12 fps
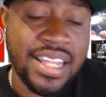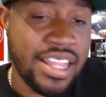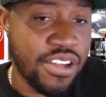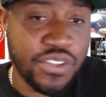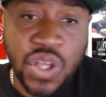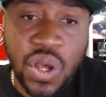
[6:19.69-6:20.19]

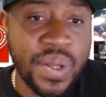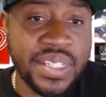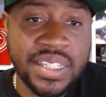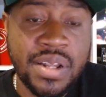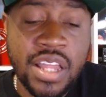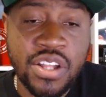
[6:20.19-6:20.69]
there's
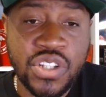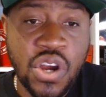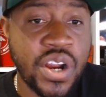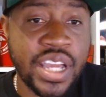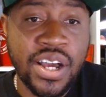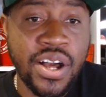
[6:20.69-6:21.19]
always another
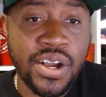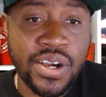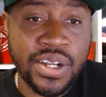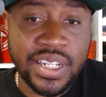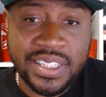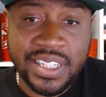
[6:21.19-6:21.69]
target
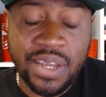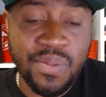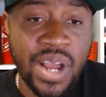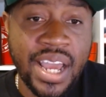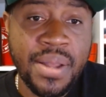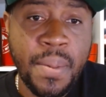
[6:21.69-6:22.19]
hog on the team,
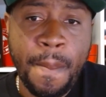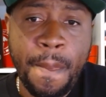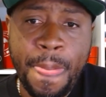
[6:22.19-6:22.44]
right?